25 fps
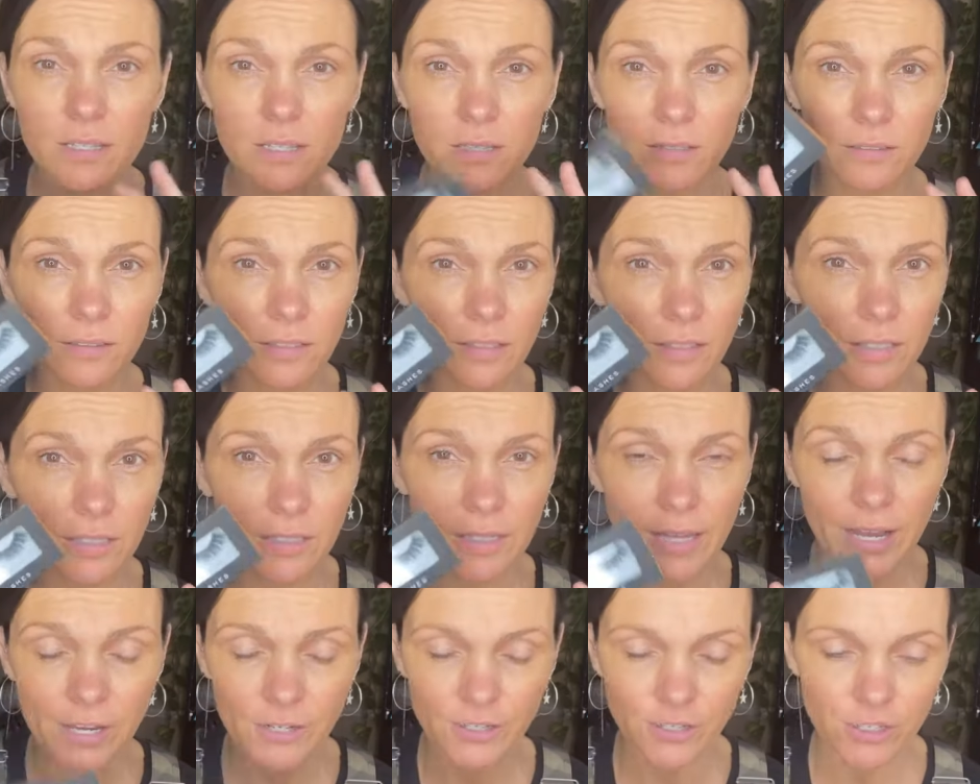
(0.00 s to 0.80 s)
Lily
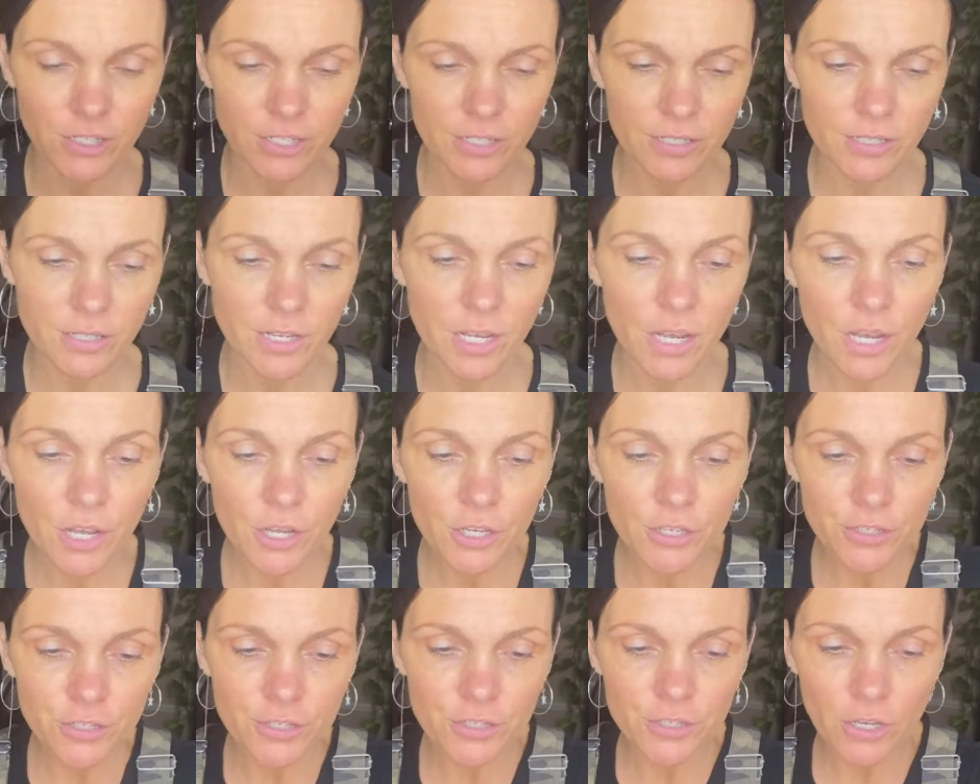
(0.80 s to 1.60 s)
Lashes.
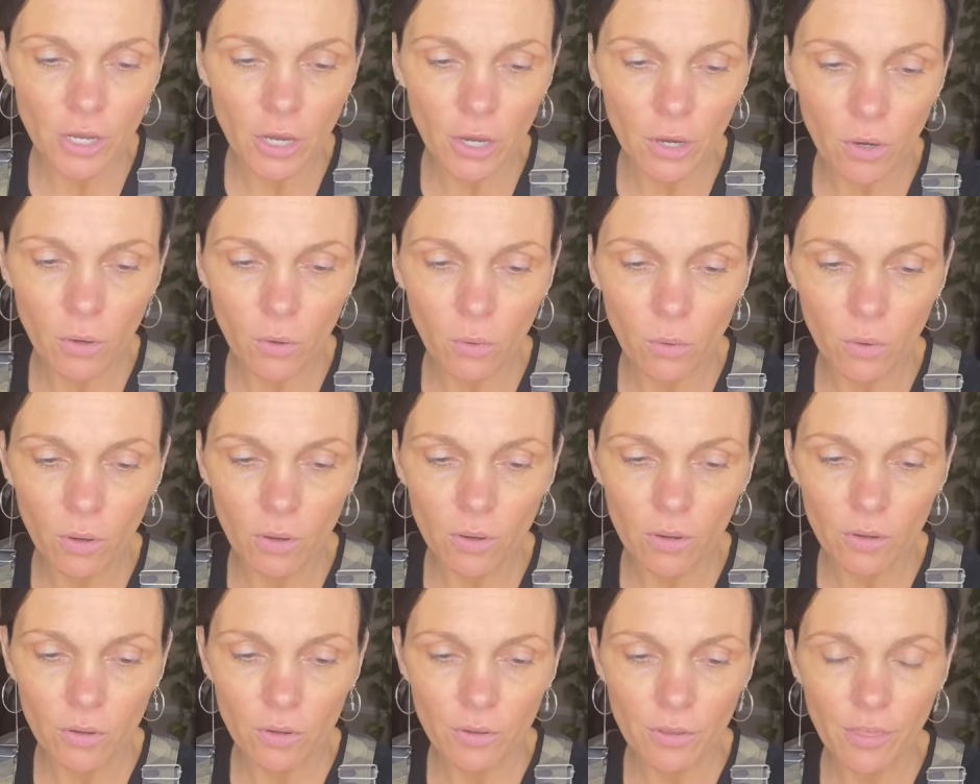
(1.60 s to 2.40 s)
So
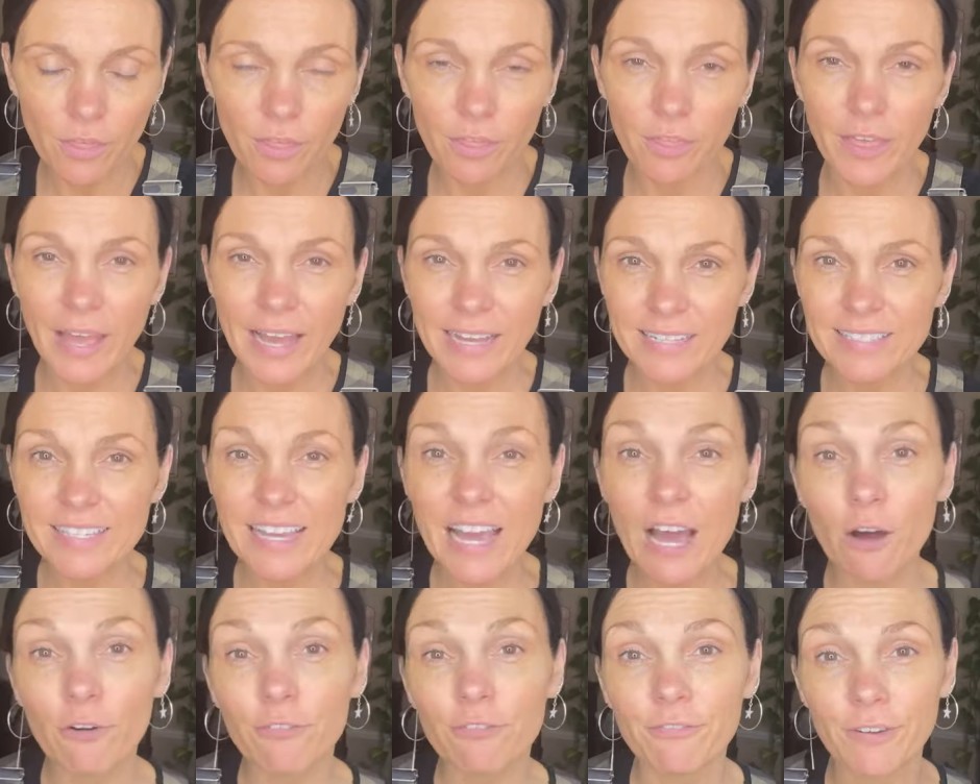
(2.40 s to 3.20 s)
that's
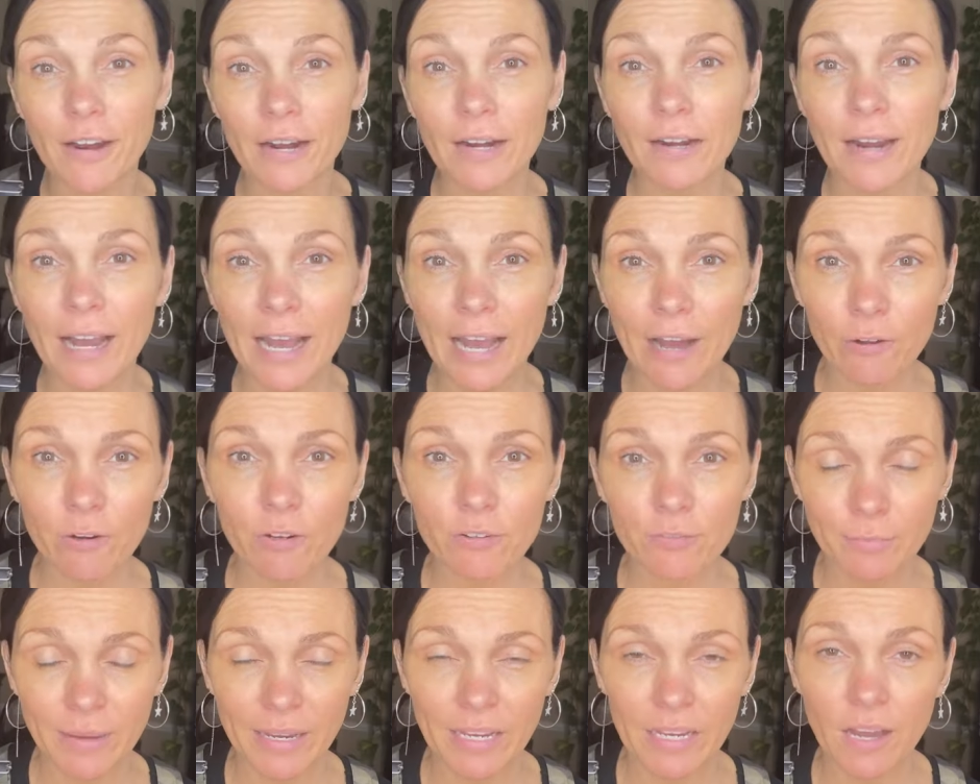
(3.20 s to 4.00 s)
how far out
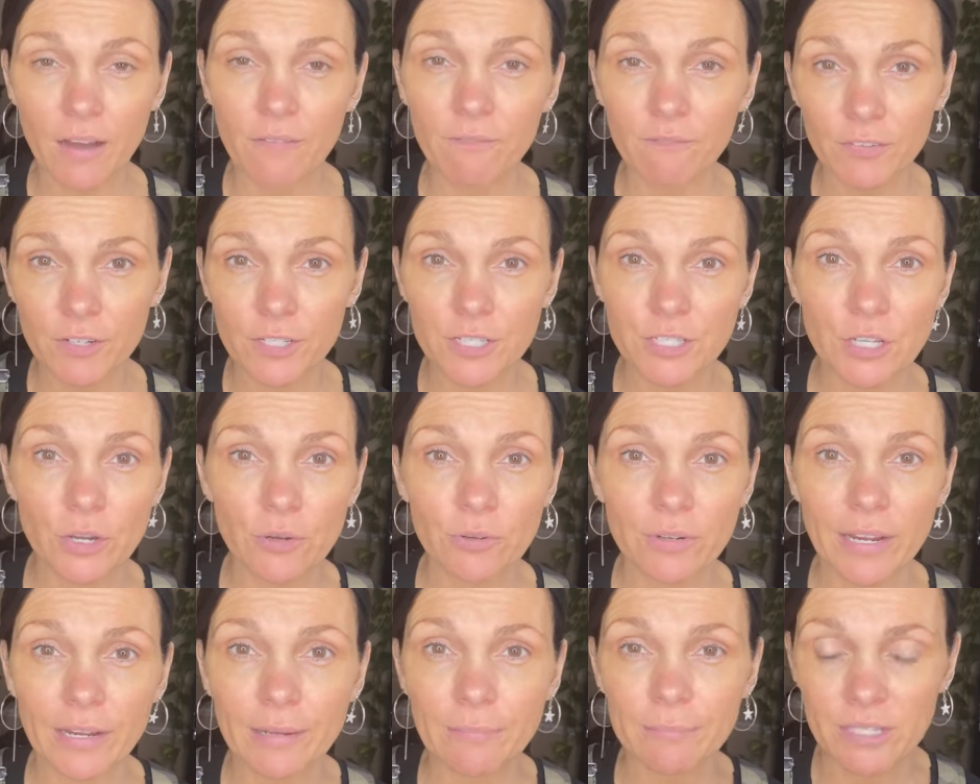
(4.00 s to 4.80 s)
of my comfort
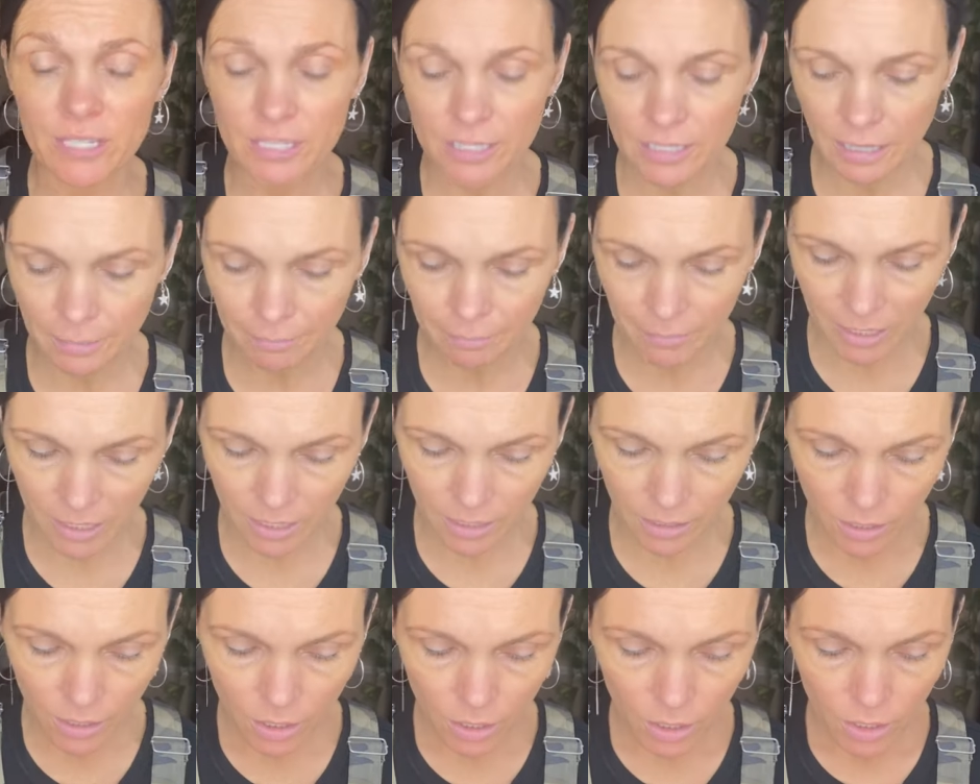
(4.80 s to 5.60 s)
zone I am
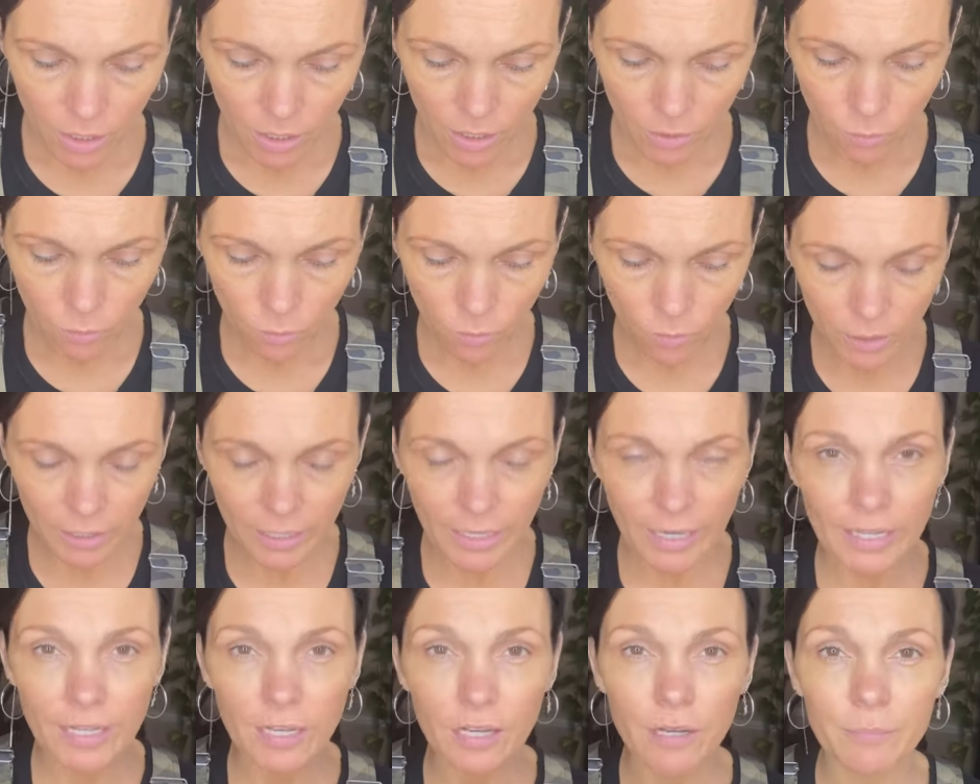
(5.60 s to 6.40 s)
stepping when
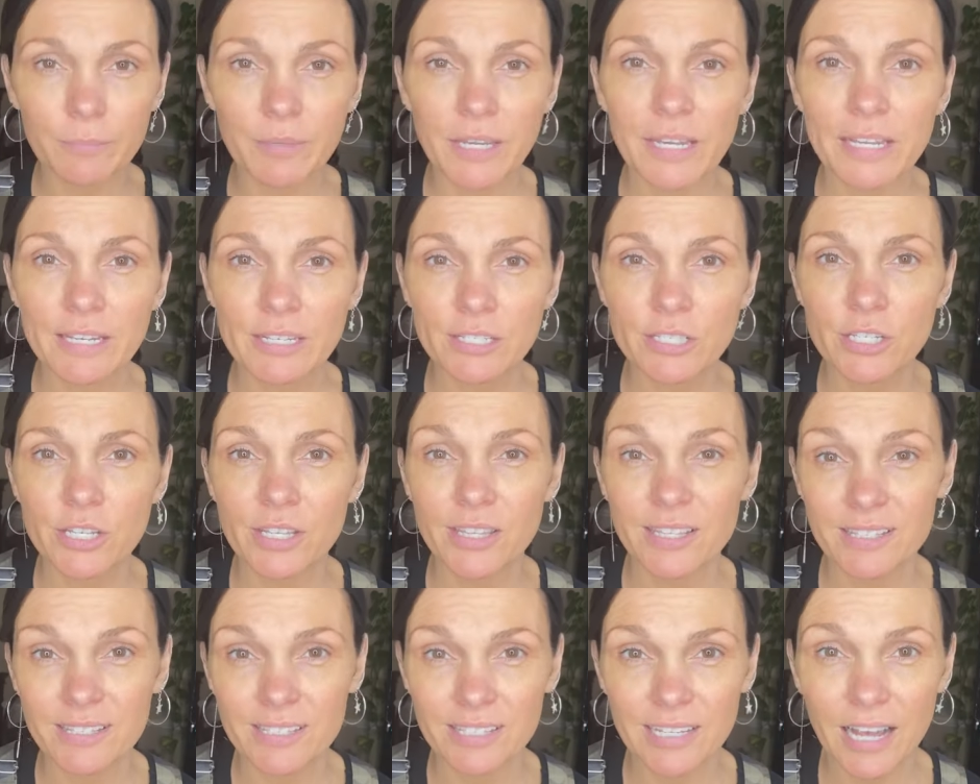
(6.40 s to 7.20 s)
I come into
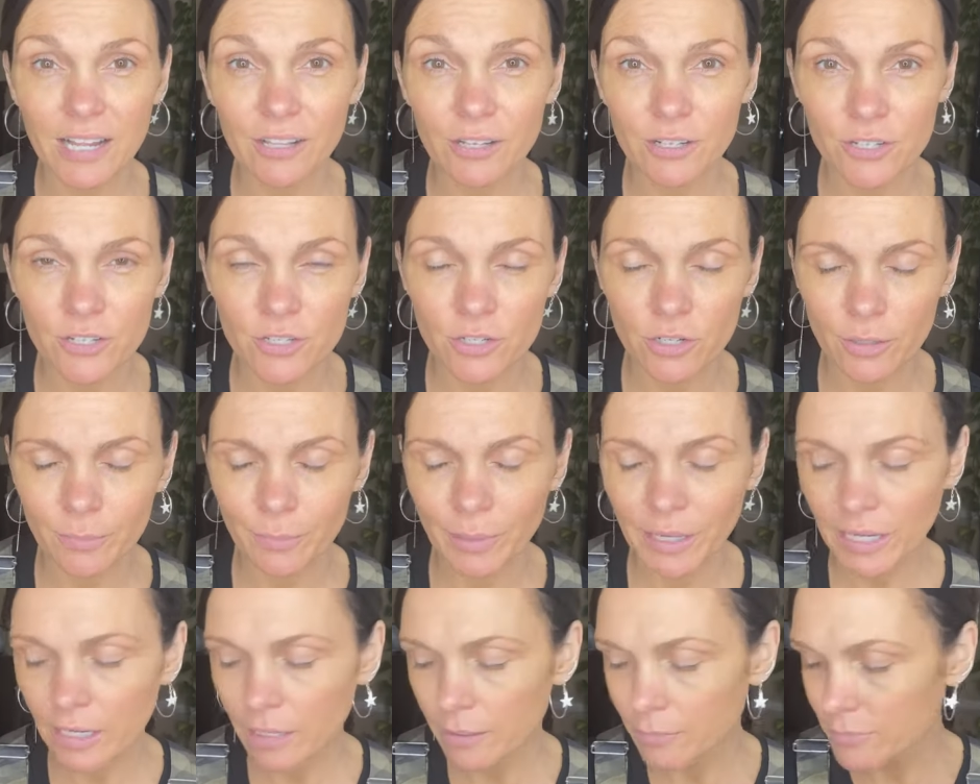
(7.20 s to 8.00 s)
this dollar store
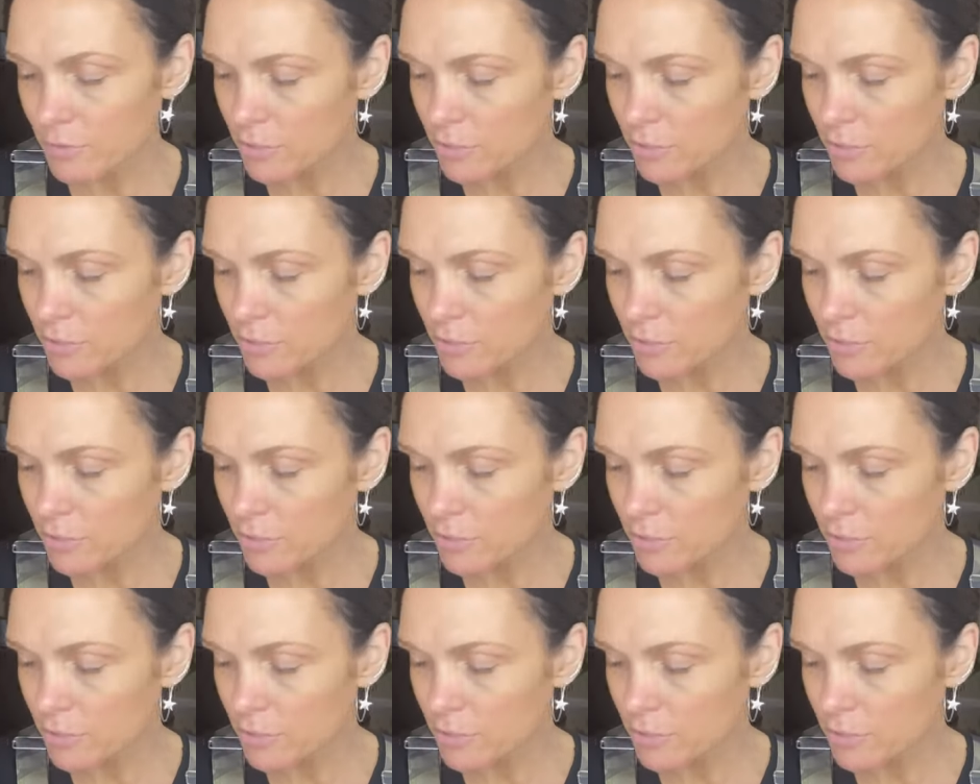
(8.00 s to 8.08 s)
makeup.